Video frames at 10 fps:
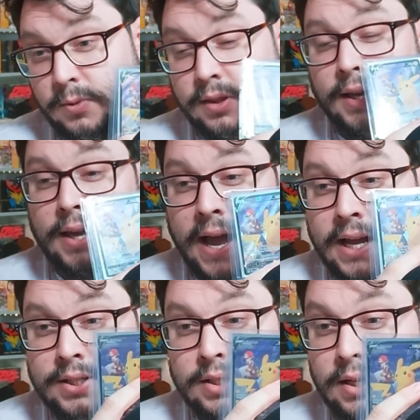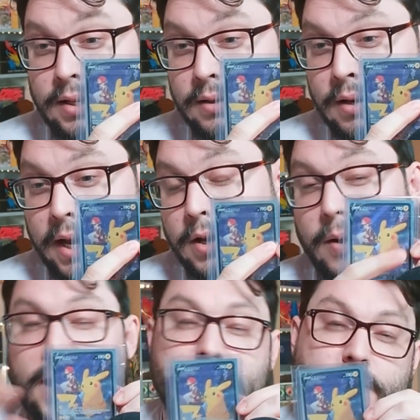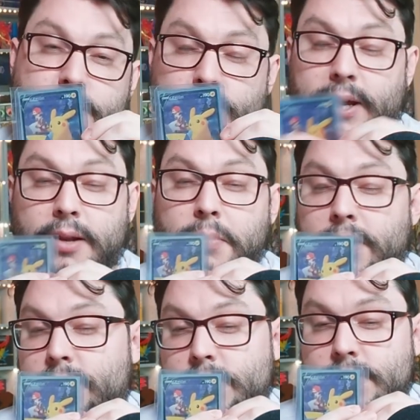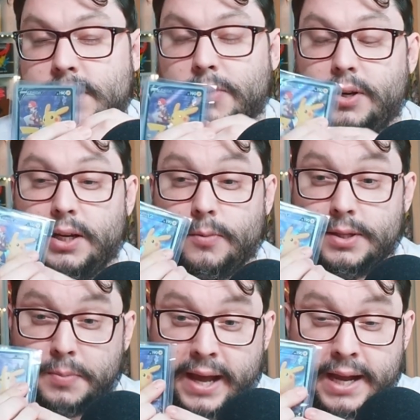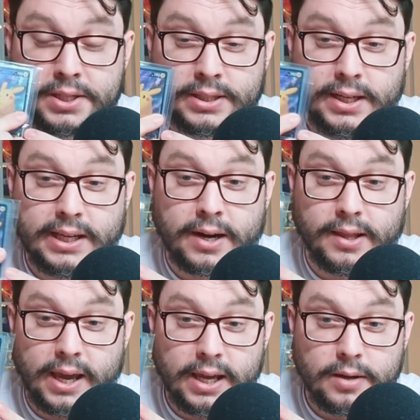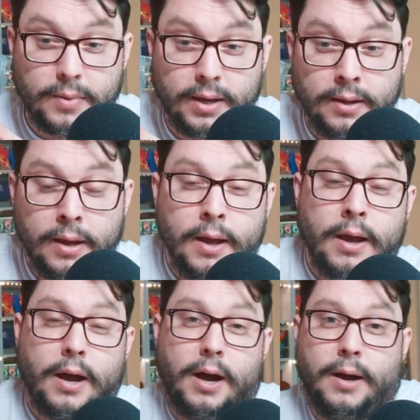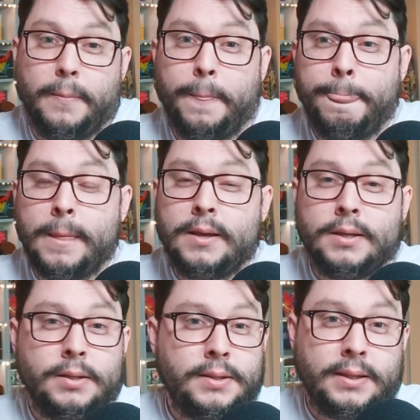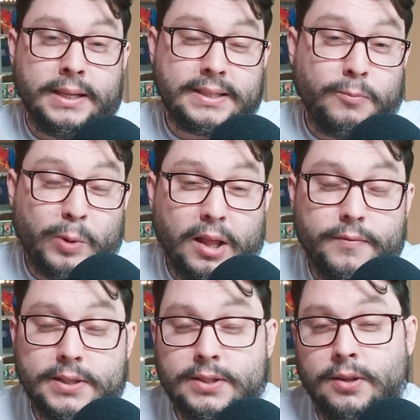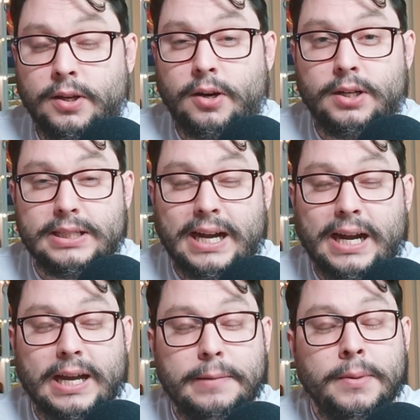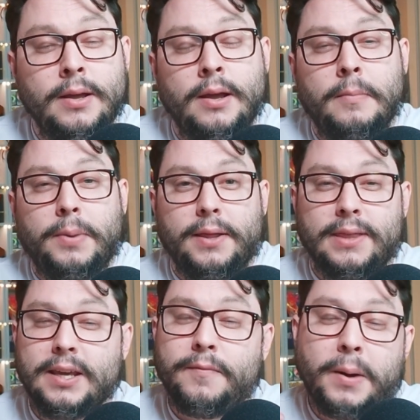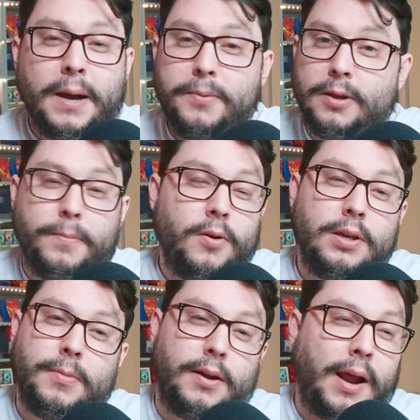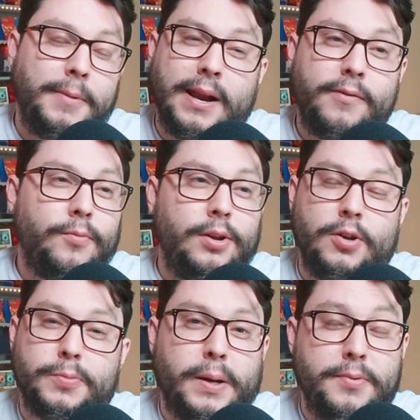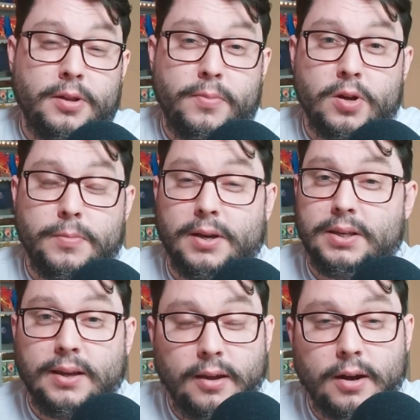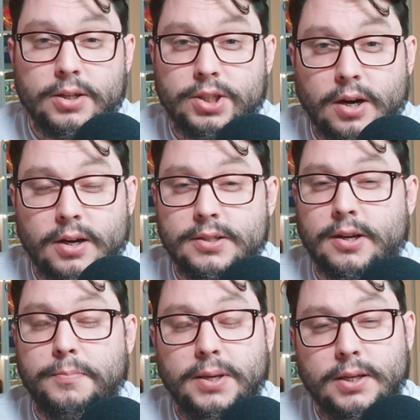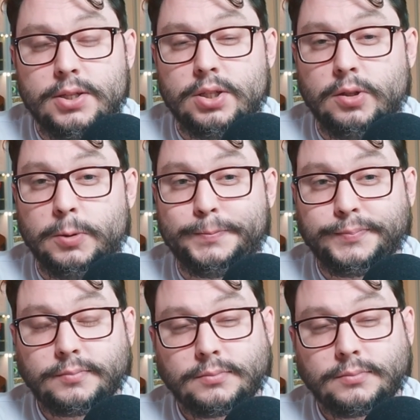with like Ash, and I know Ash isn't red, but they're so similar anyways. But Ash getting out of the anime, that's relevant to the current time. But think of popular Pokemon. I mean, everyone knows popular Pokemon: Gengar, Charizard, Pikachu.